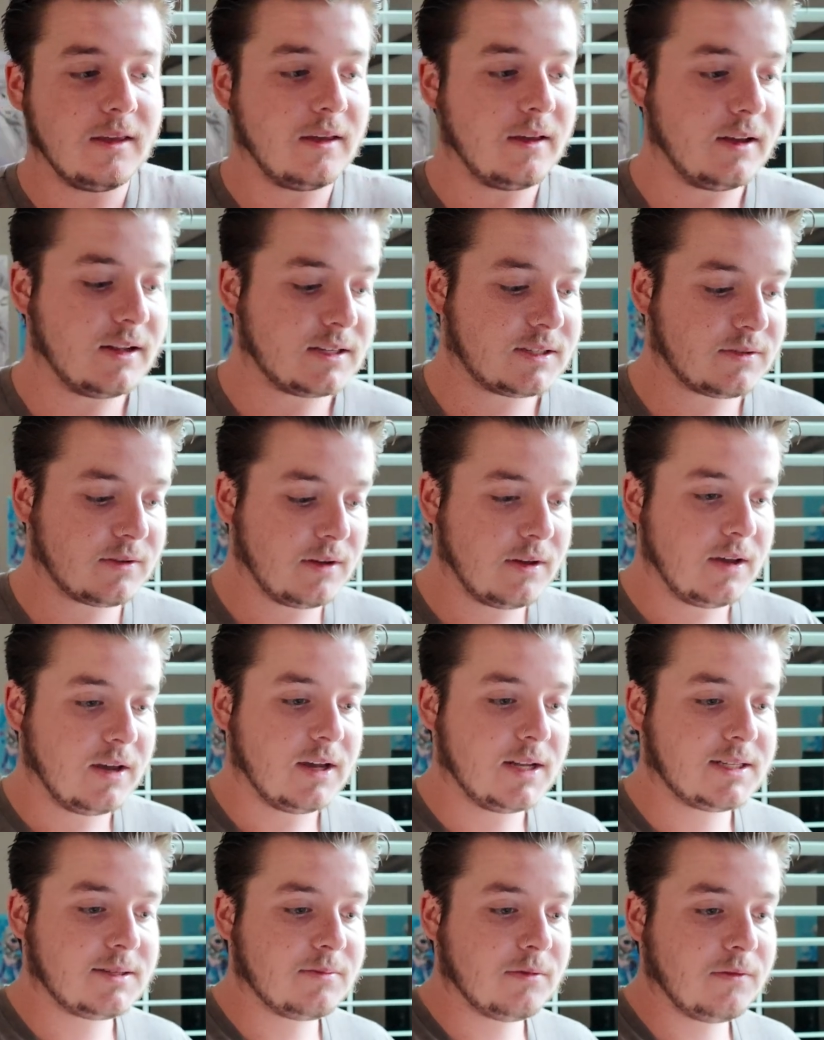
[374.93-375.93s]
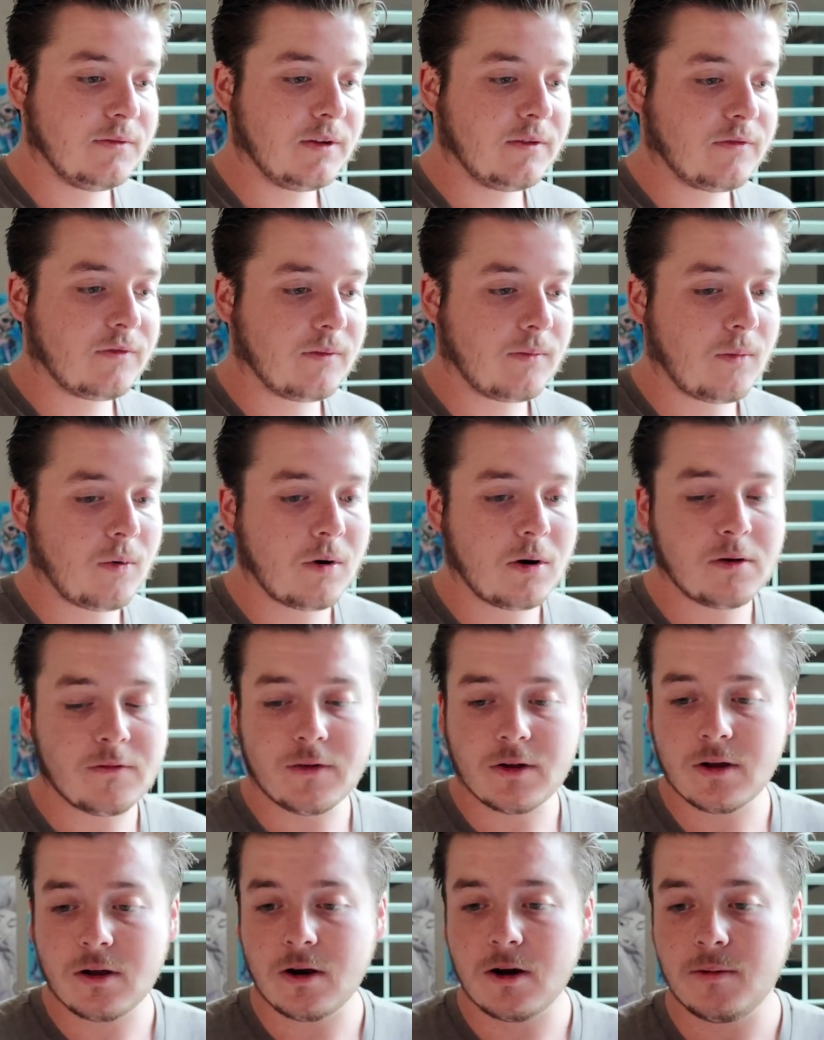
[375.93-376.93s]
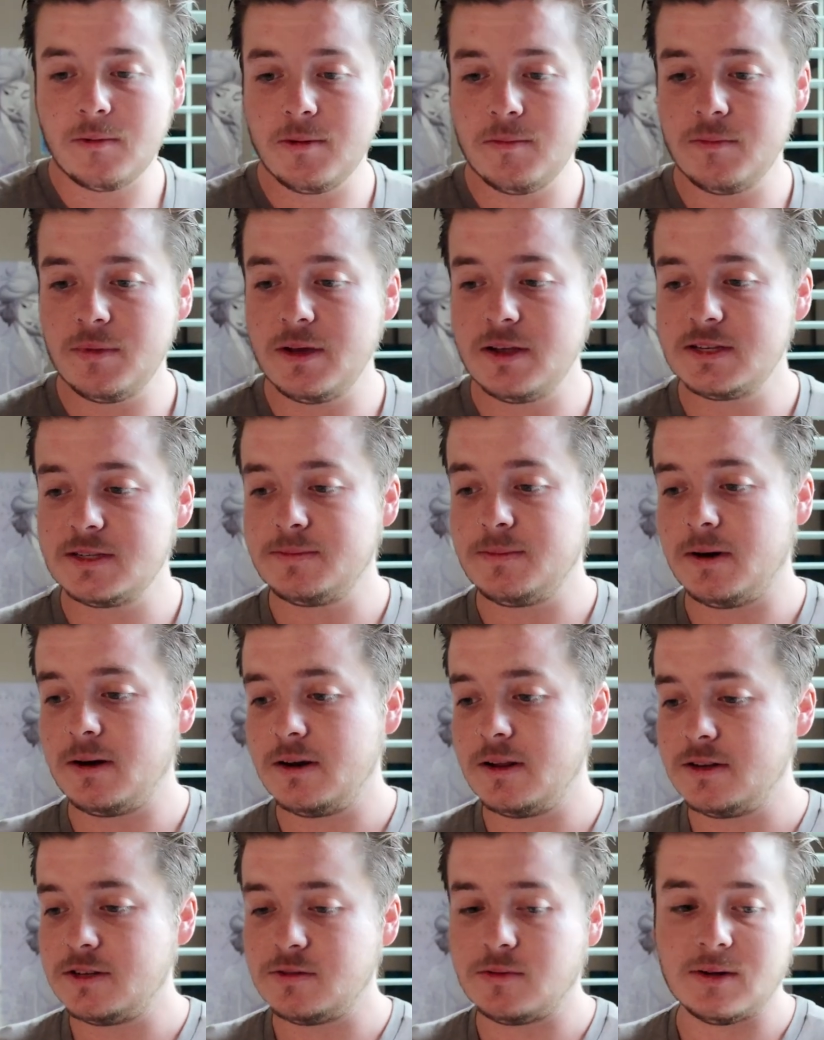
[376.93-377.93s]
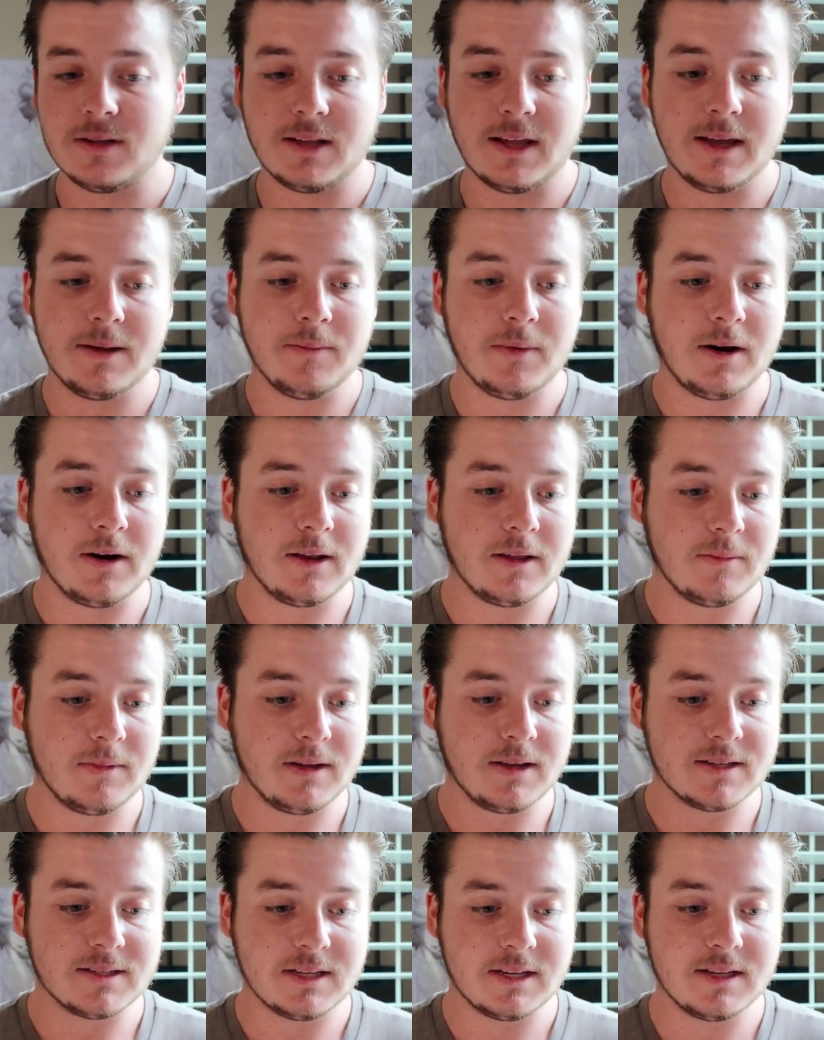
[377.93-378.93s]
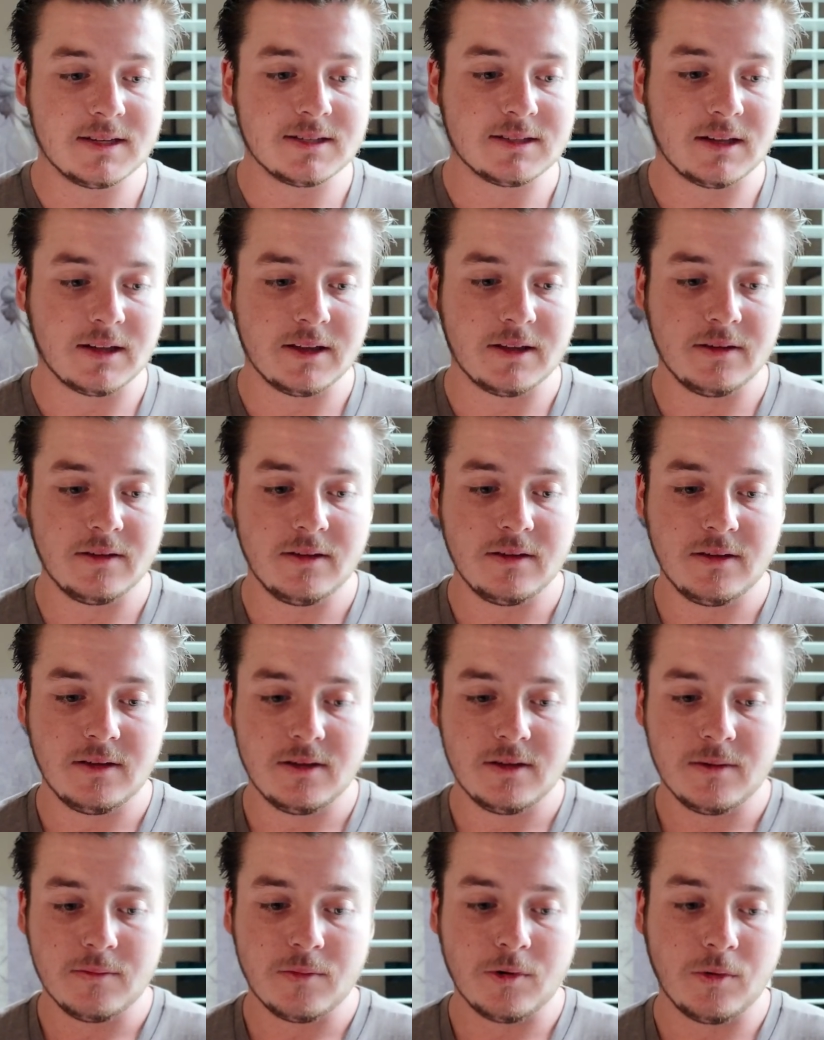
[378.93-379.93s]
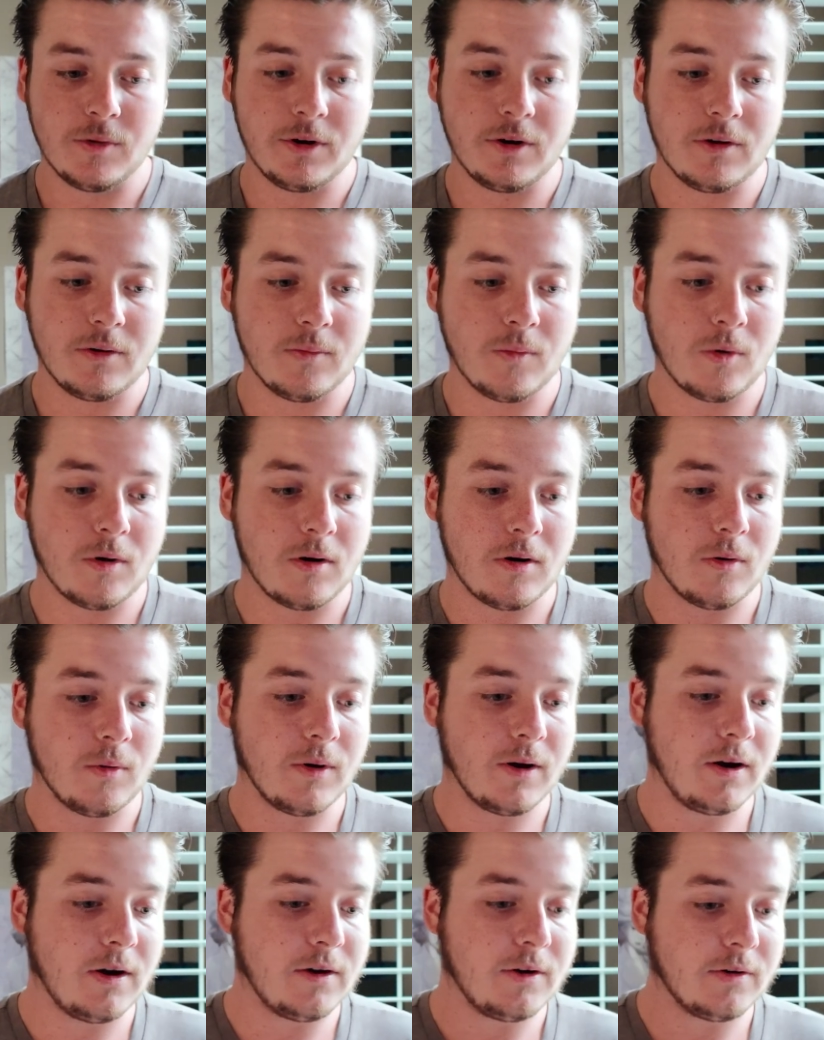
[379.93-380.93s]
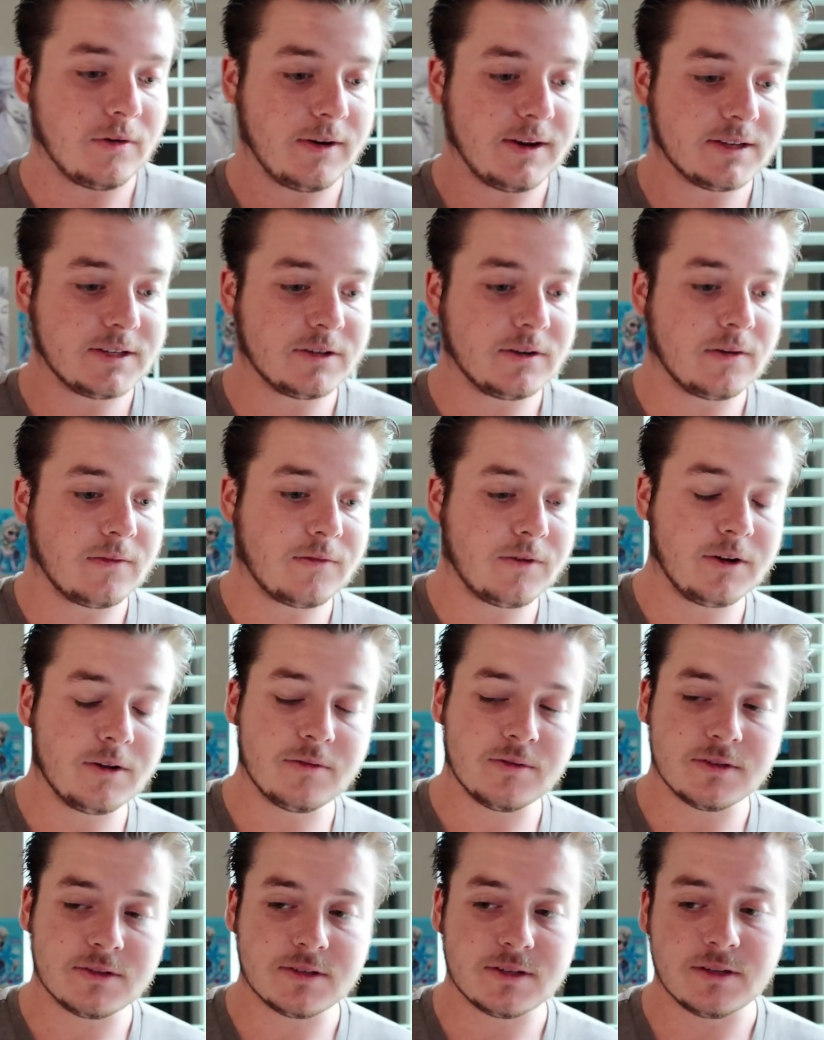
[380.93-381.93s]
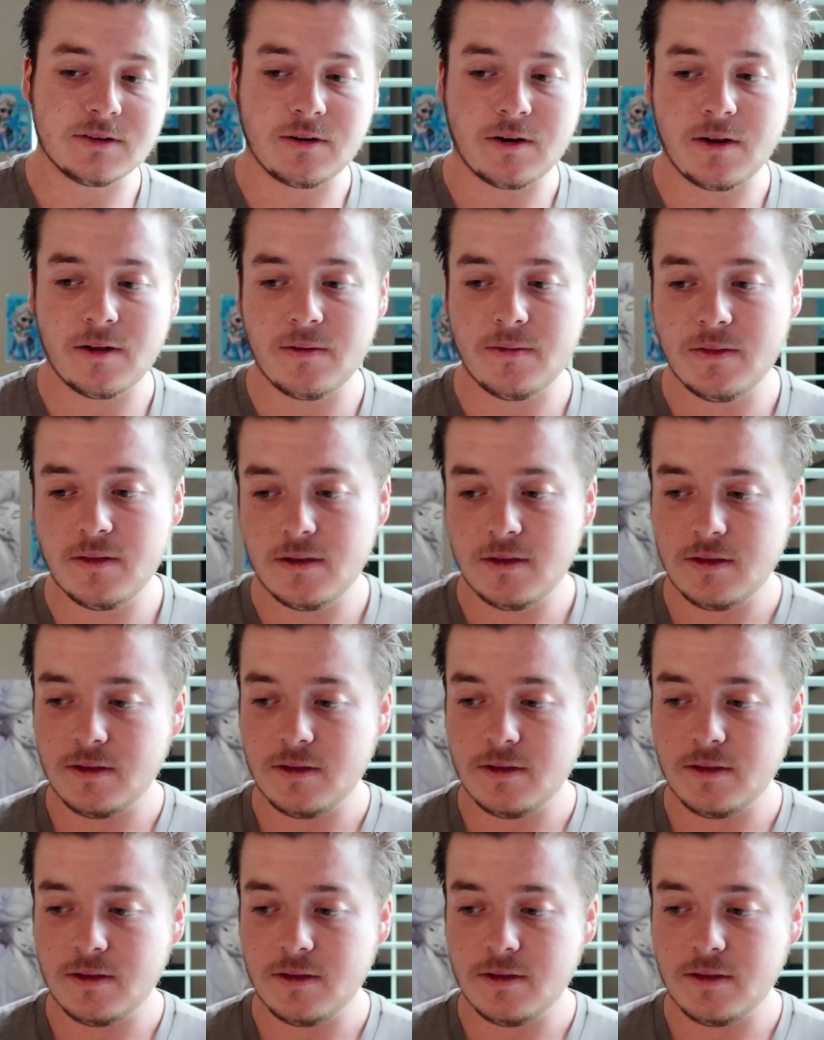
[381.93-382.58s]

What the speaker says: It's moving from more of a carbon-based body to a light body because it is light. But when you're more aware and you're raising your frequency, right,